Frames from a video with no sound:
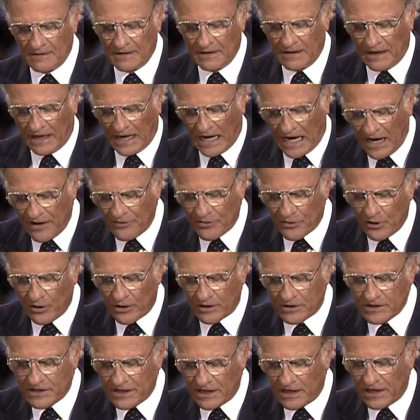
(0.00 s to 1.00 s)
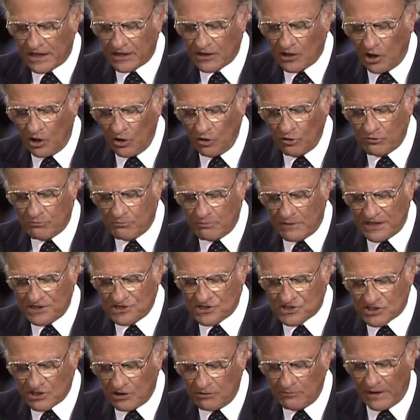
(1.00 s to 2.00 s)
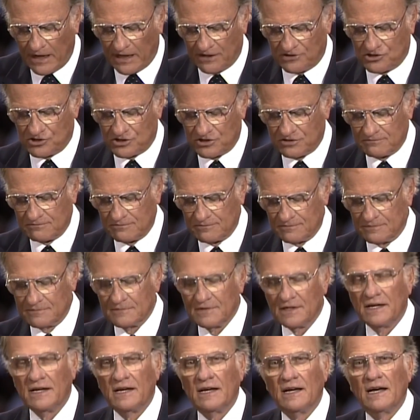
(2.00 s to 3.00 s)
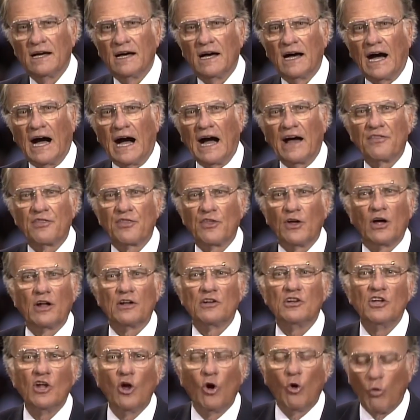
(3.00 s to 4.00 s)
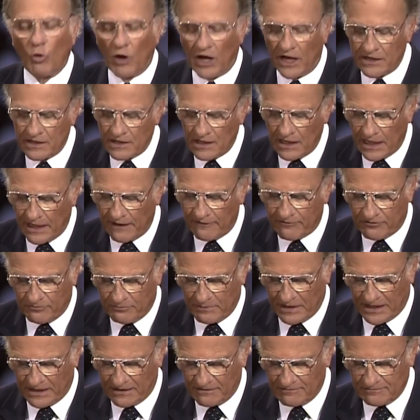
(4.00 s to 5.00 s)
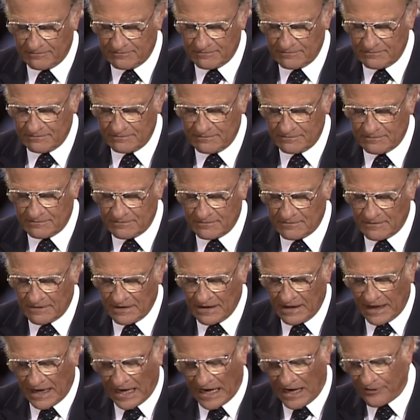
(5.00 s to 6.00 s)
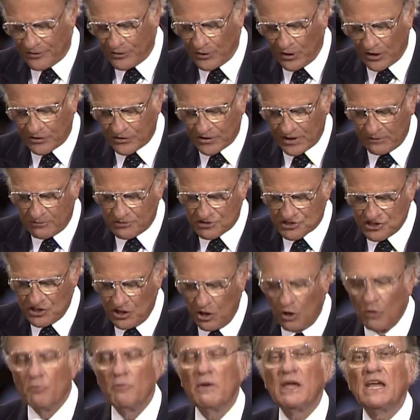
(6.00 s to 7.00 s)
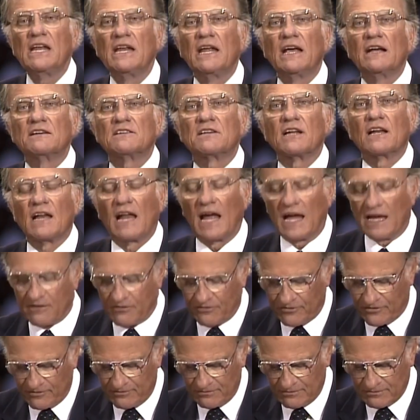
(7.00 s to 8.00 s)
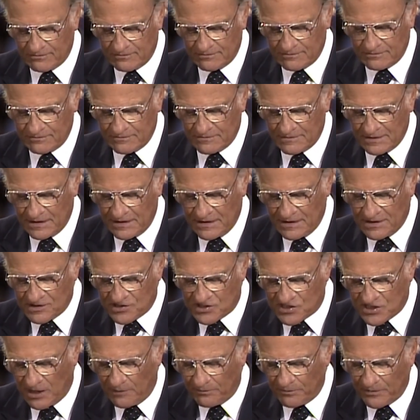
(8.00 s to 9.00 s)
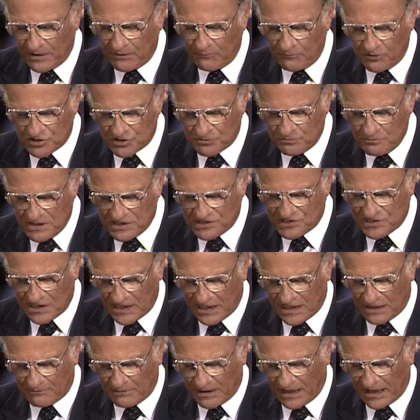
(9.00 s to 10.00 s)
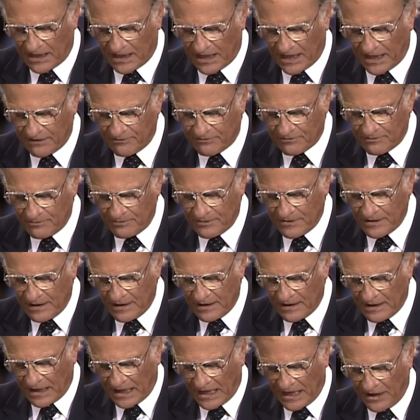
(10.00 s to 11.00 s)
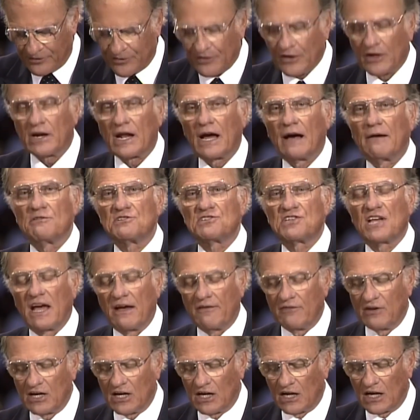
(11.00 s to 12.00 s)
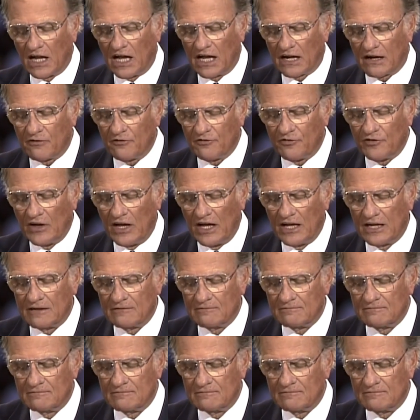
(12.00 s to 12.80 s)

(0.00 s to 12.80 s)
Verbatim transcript: I thought God owed me so much. I thought no one loved me. I thought there was no meaning to life. Something was missing in my life. I thought I was having a lot of fun.